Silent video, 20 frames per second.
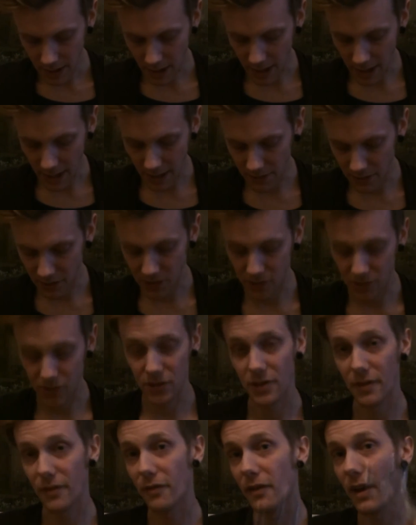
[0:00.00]
and this is
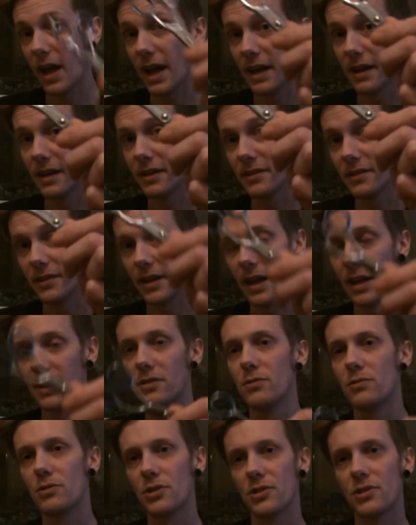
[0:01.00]
just a flathead, and
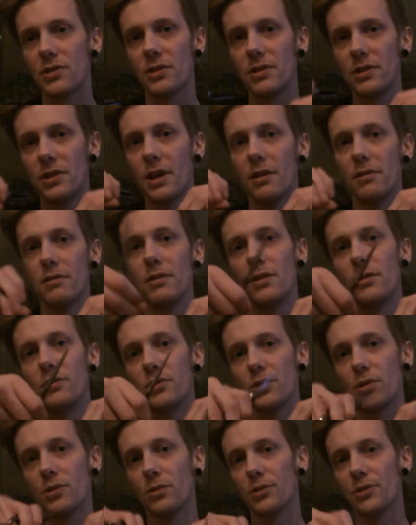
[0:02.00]
you just
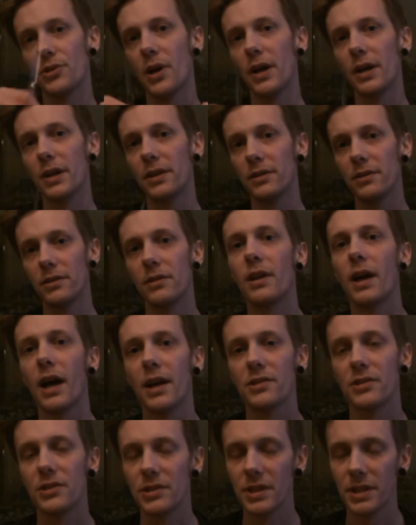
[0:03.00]
loosen or tighten
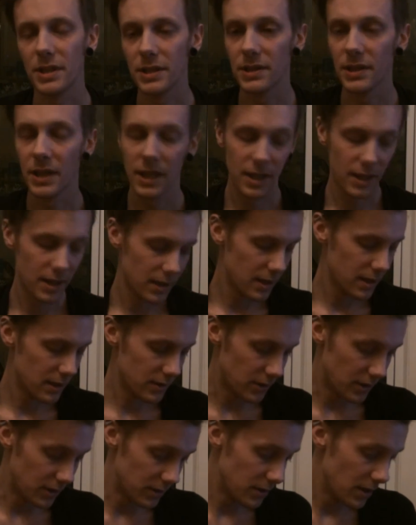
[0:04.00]
as you need
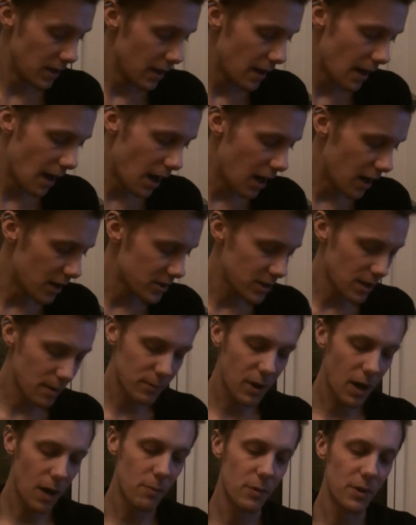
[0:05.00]
to. Some
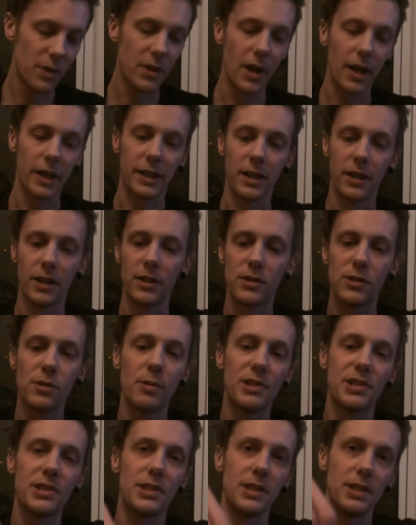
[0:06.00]
come with like a
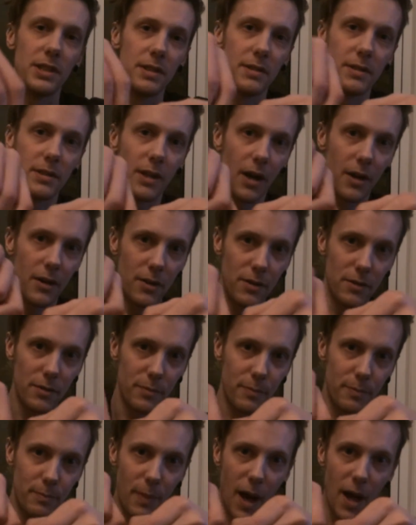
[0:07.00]
twisty kind of
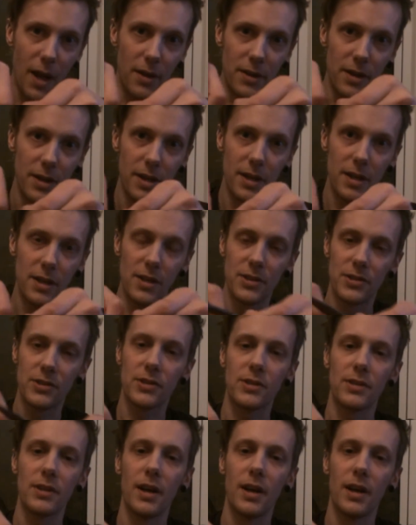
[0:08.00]
button here that's